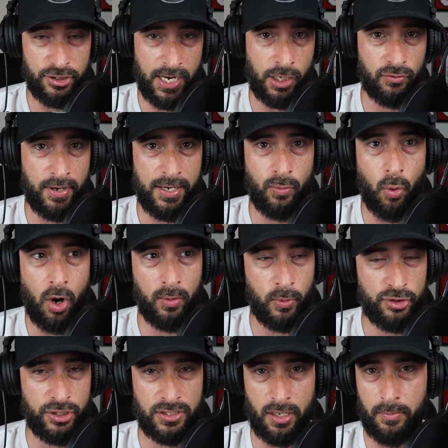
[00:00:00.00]
You got grade 1,
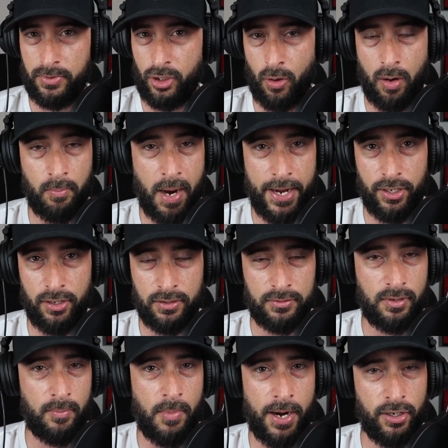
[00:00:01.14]
which is a
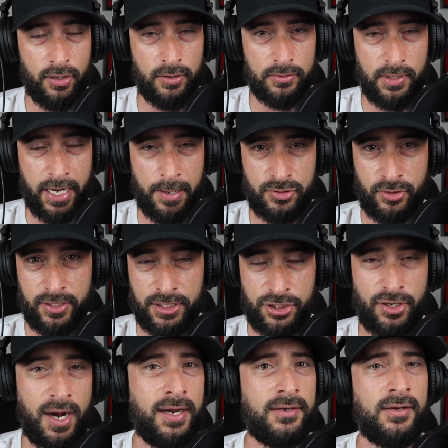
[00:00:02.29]
minor hamstring
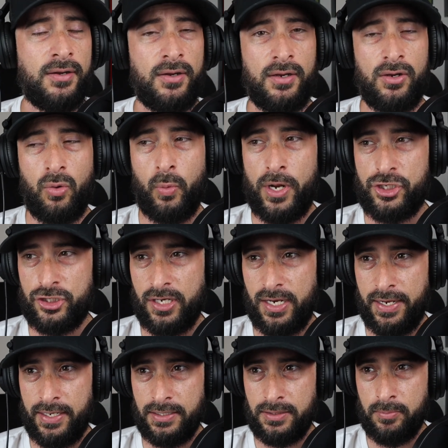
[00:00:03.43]
strain, which
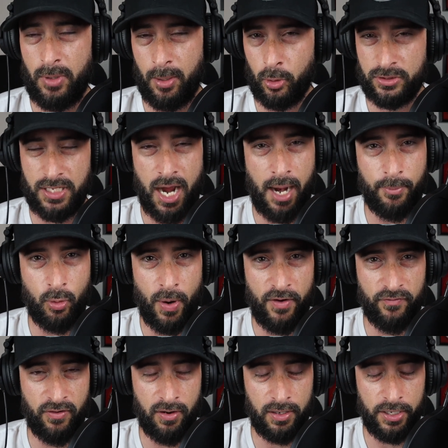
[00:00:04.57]
is minimal time away
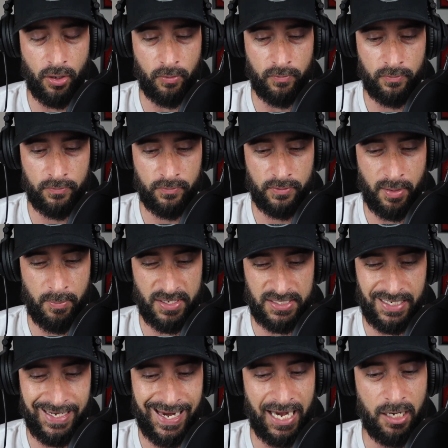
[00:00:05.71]
for and
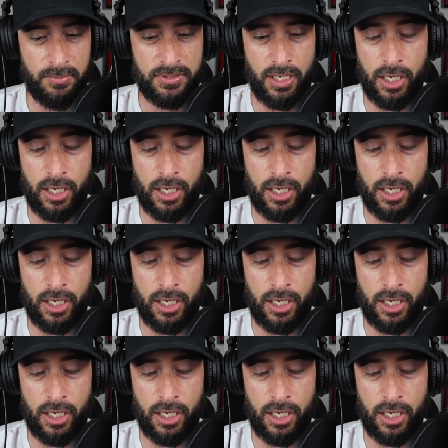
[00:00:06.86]
missing games.